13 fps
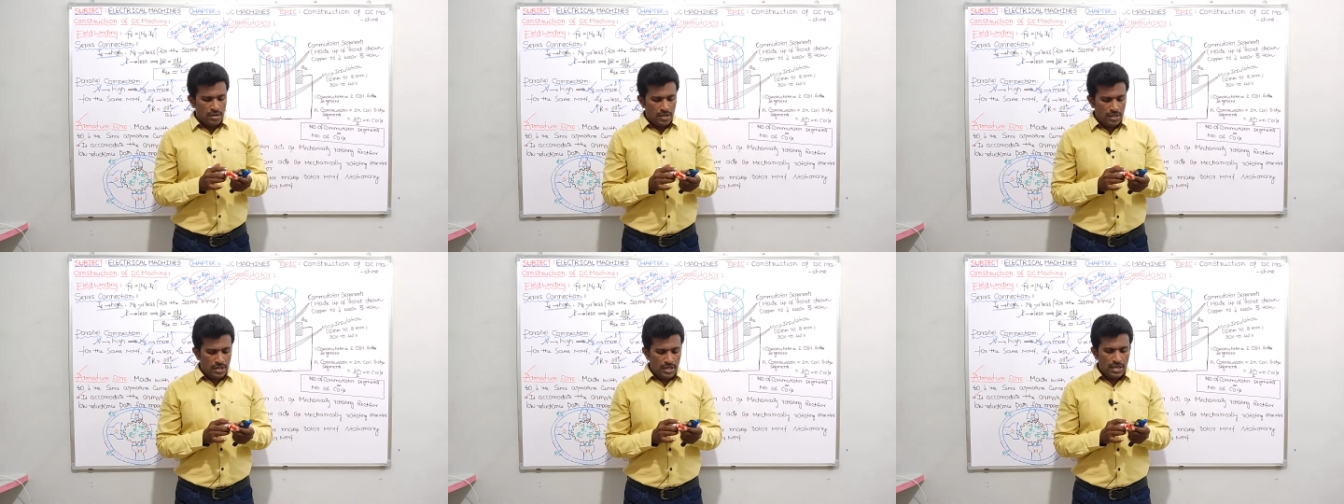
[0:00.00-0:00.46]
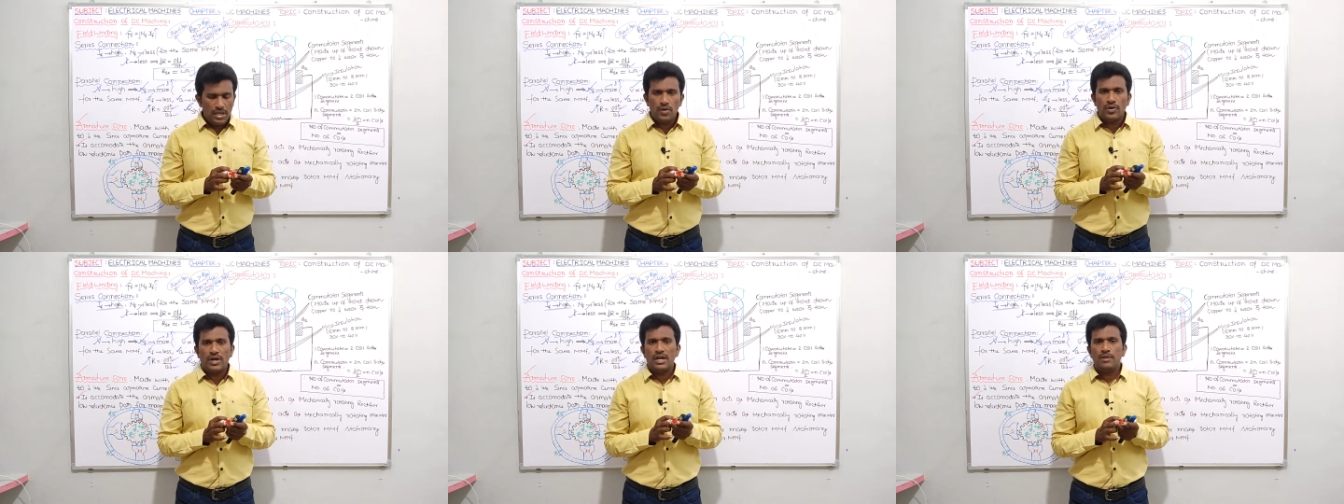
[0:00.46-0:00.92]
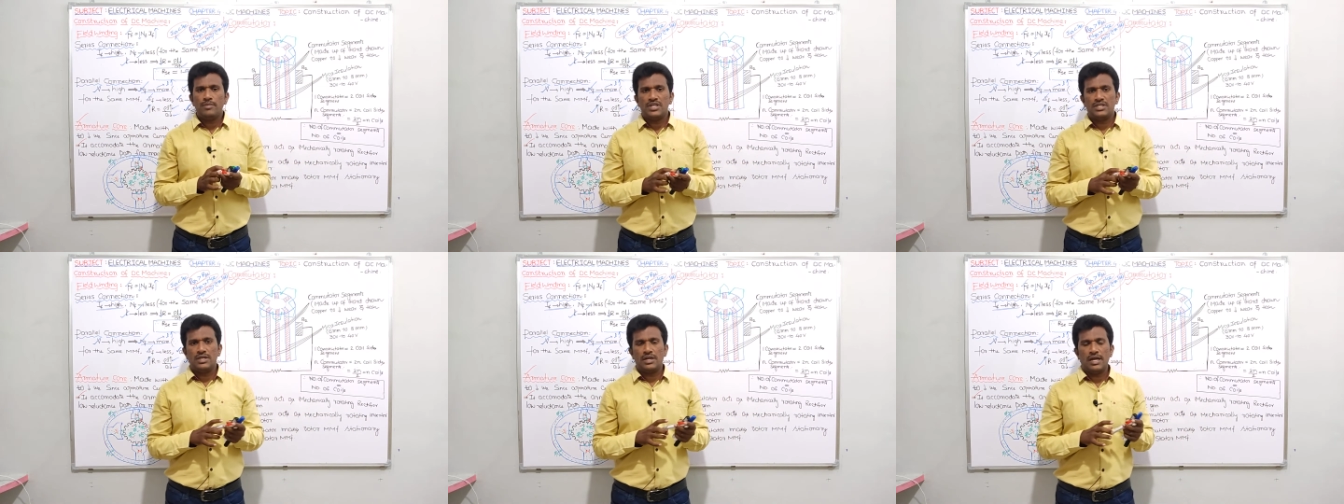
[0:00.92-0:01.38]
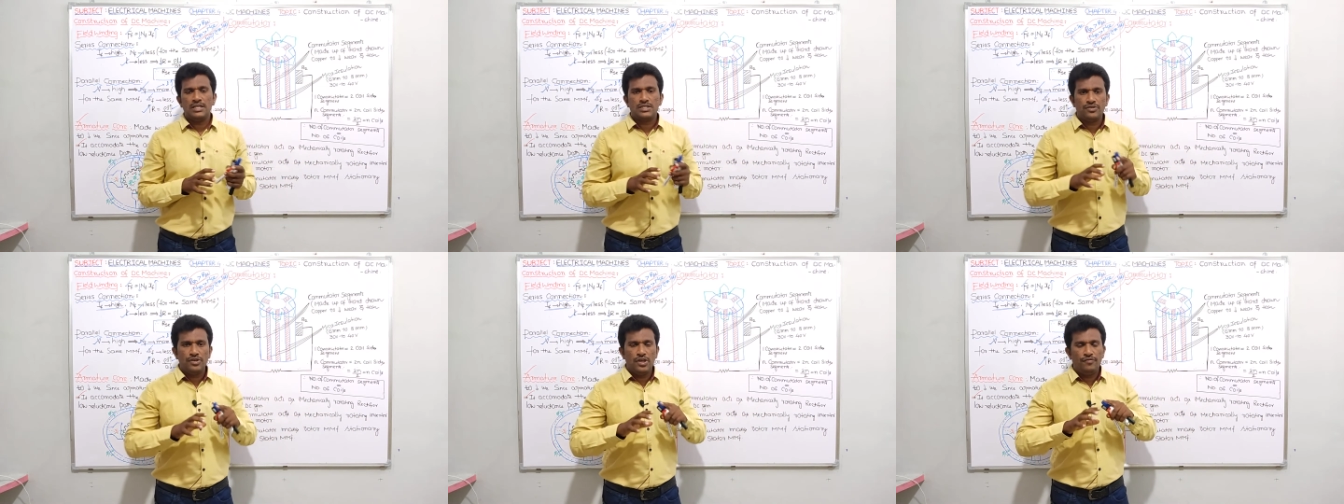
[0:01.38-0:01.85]
in any rotating machine,
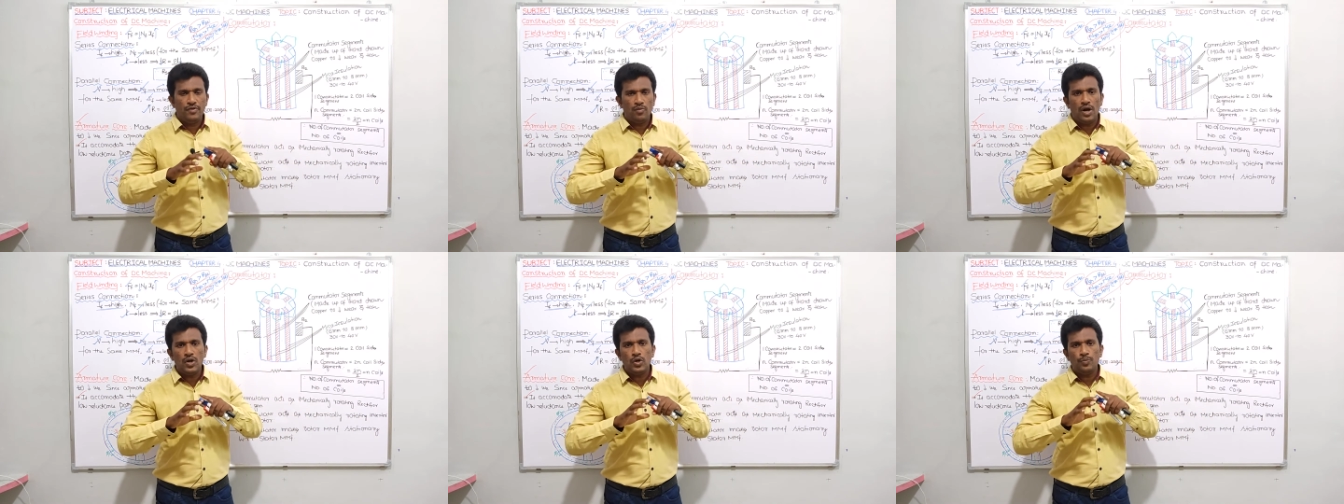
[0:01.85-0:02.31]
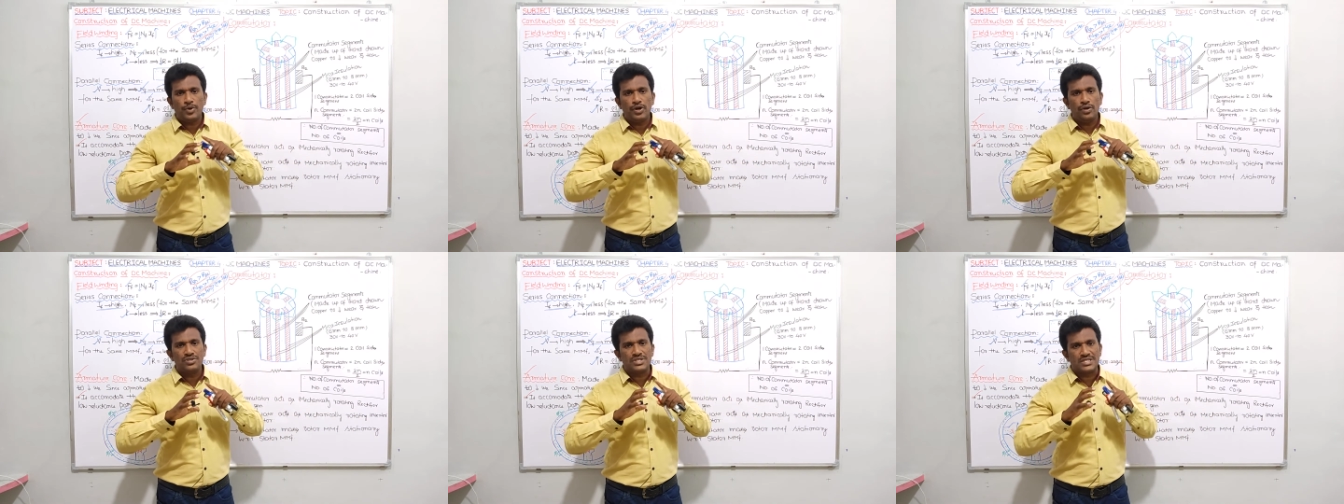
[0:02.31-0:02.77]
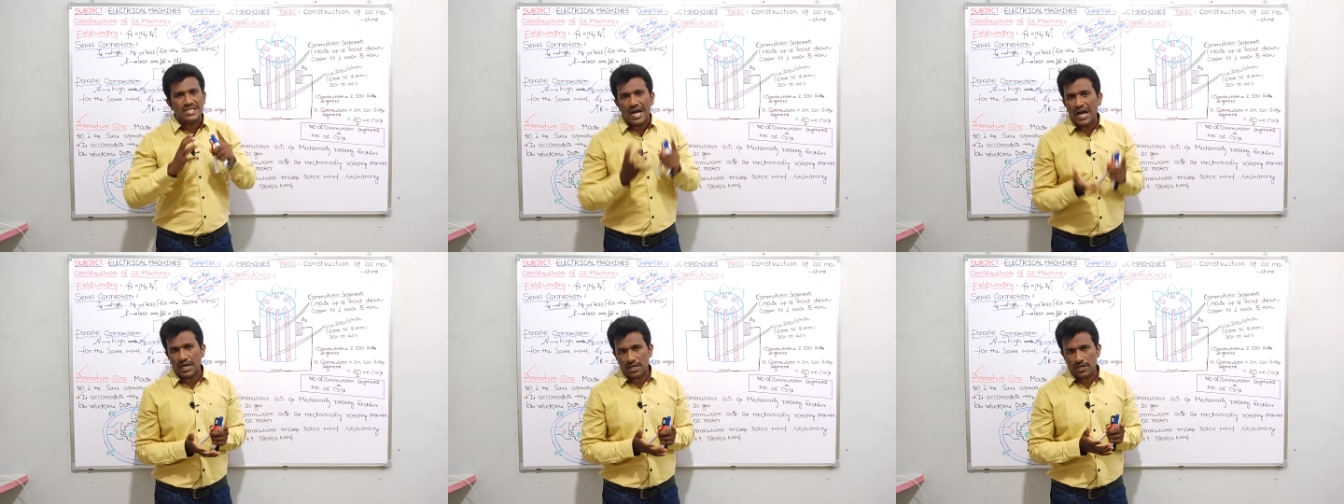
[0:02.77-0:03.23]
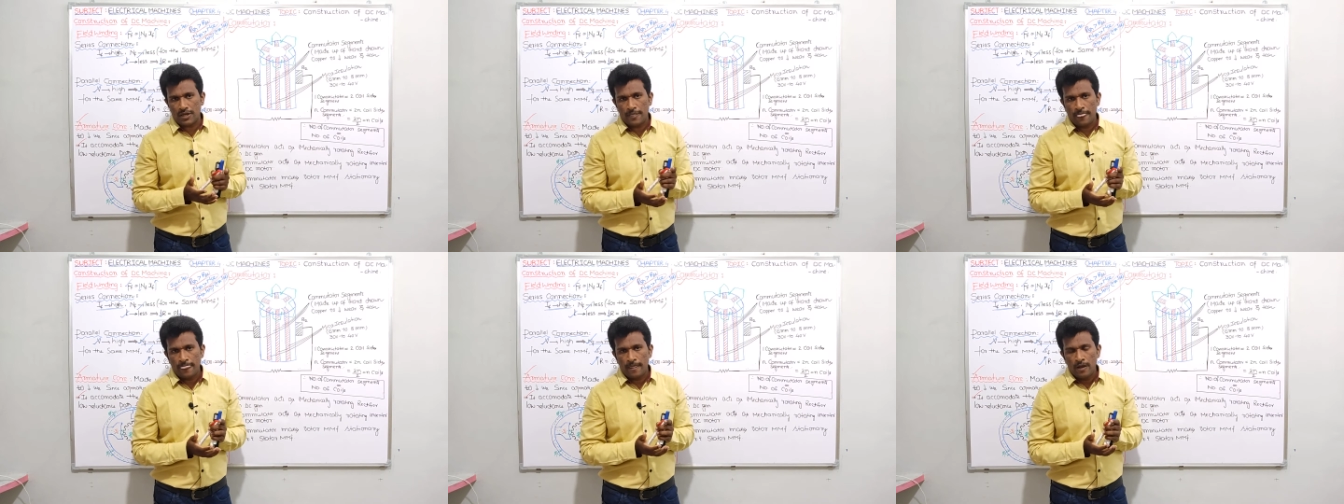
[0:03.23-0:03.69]
guys, if you want to produce
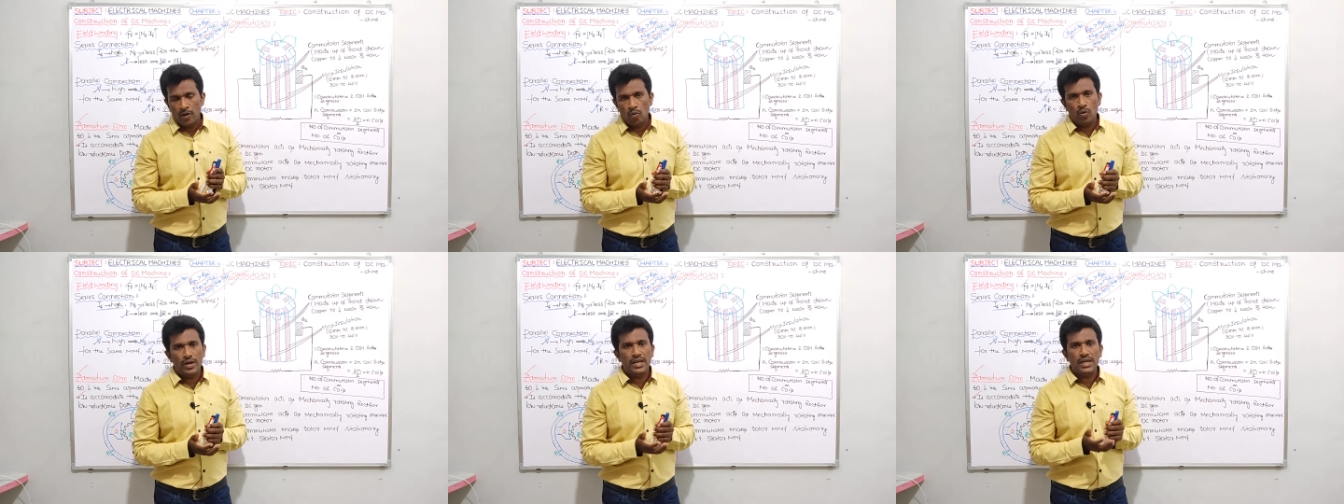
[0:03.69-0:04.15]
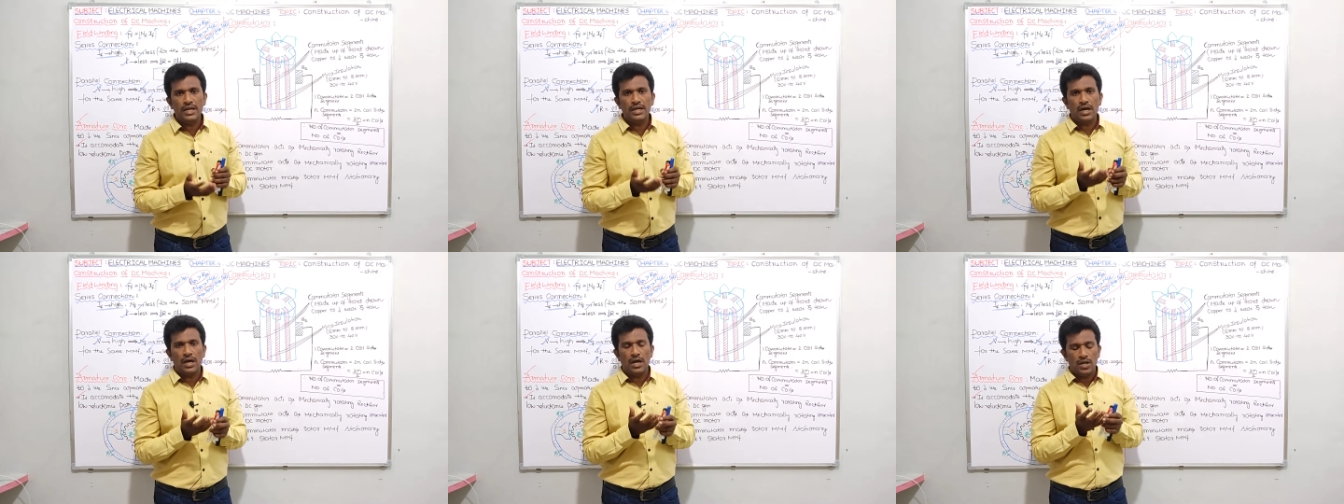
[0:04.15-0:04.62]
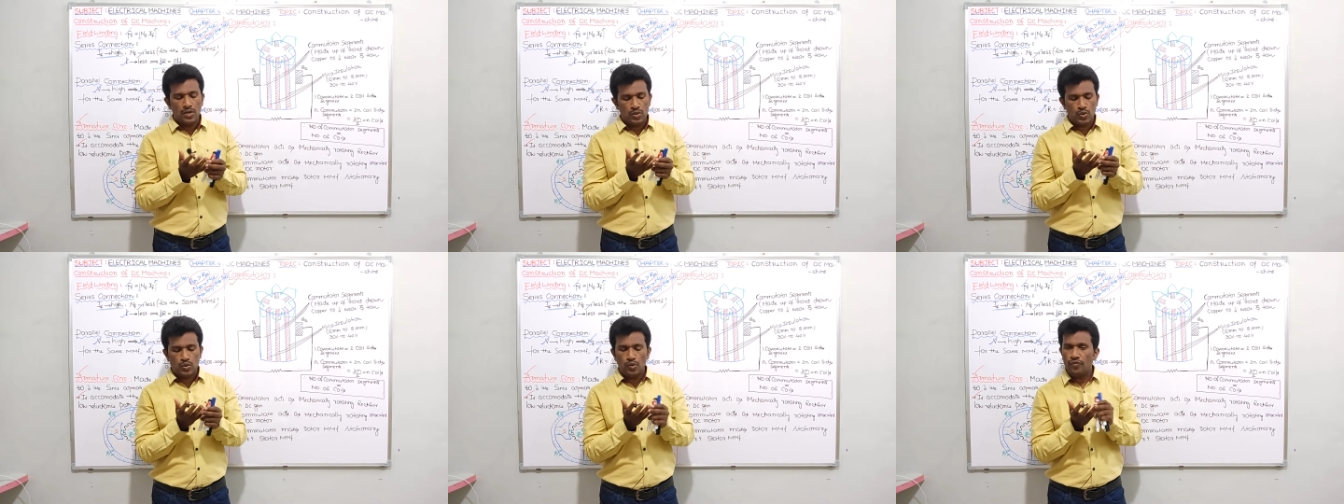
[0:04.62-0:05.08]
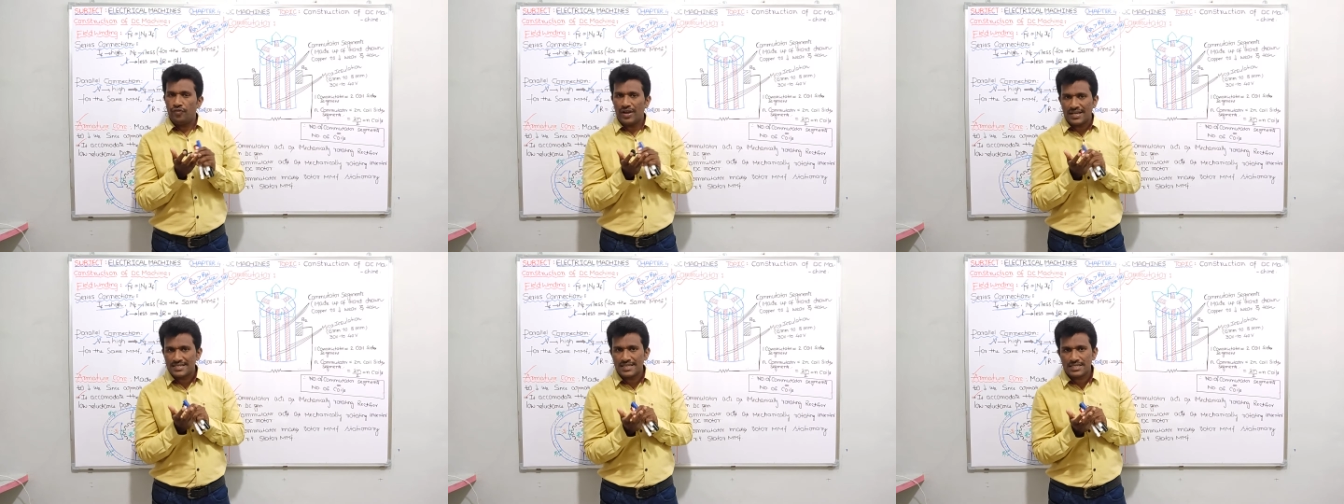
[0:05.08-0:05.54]
torque, we need two
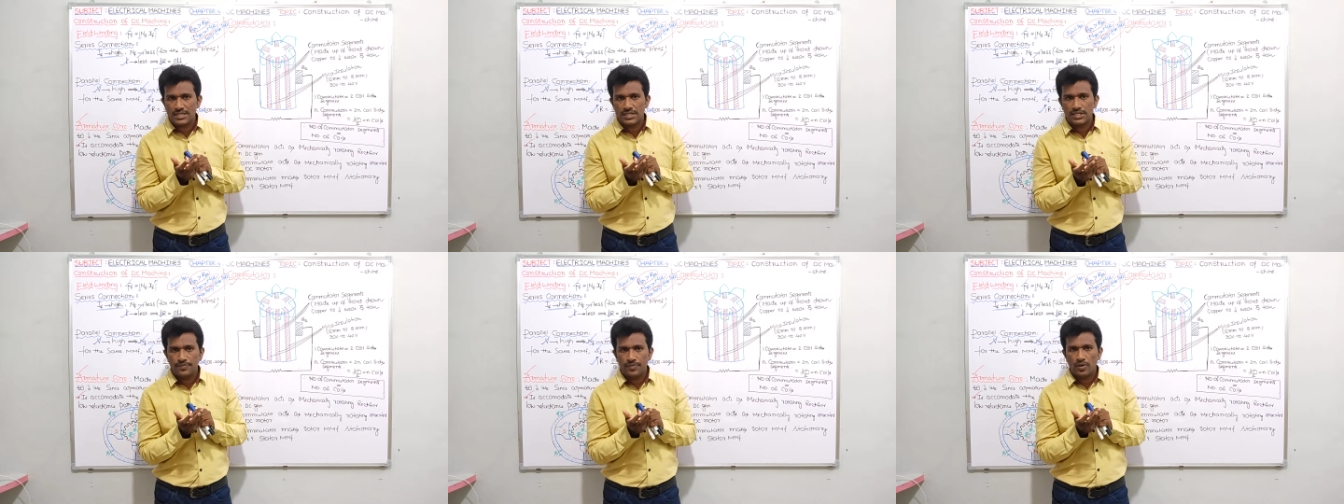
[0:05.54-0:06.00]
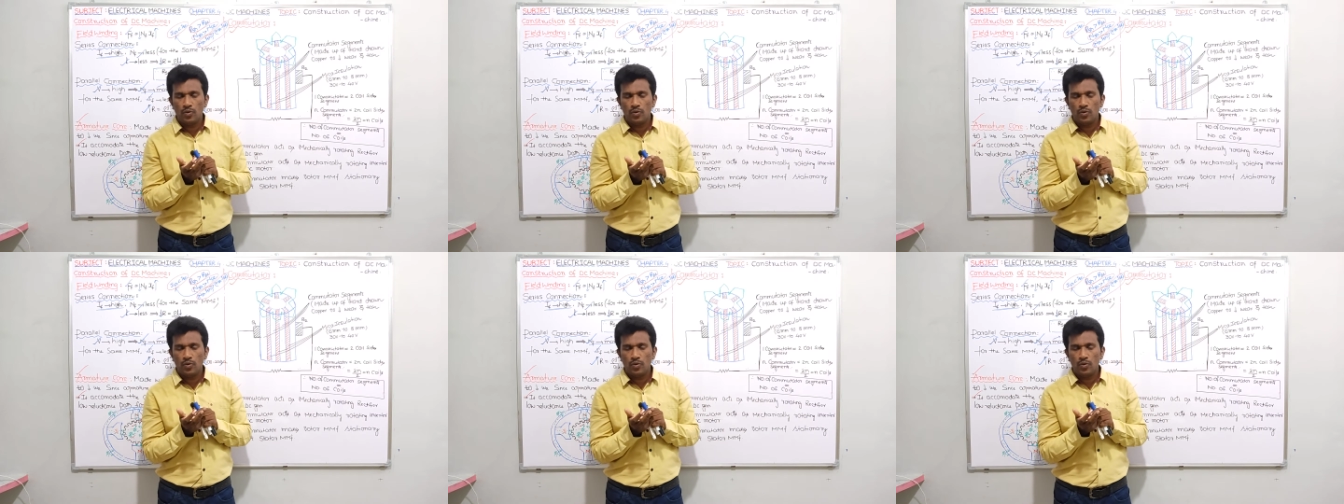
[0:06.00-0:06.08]
fluxes.